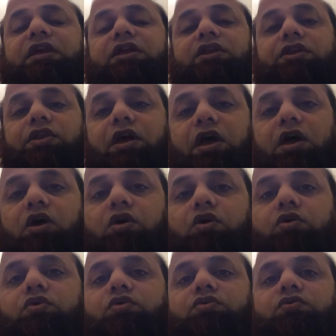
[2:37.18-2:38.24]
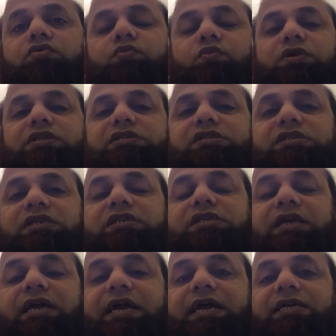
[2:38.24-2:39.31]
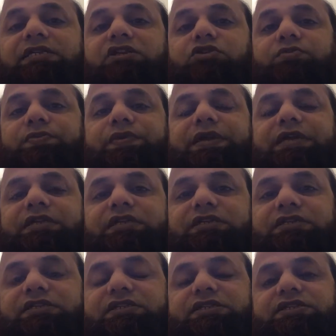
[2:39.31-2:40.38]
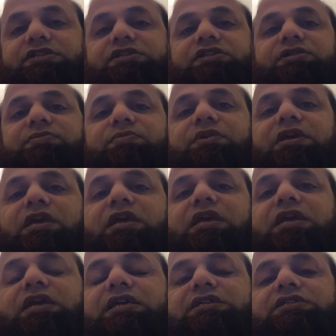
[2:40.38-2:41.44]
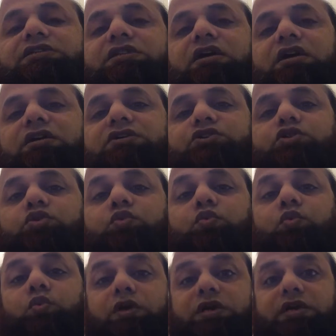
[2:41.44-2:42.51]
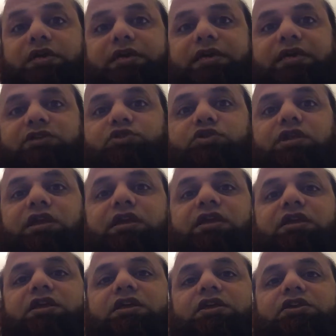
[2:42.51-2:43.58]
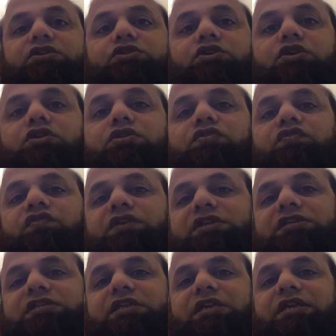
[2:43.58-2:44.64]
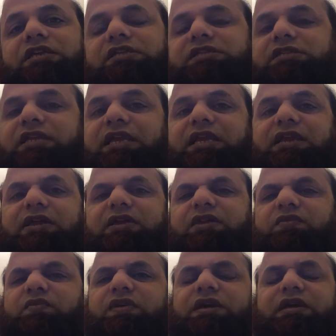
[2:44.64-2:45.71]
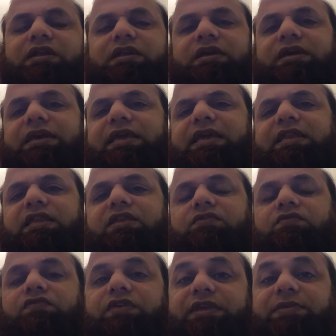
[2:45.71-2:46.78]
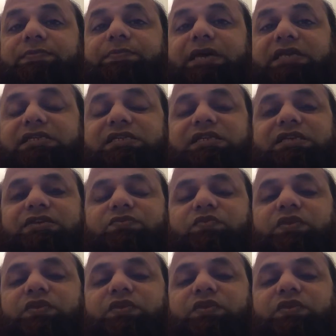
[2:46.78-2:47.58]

Now, once it has an operating system, it starts to work actually. So the first thing is, again, in a very basic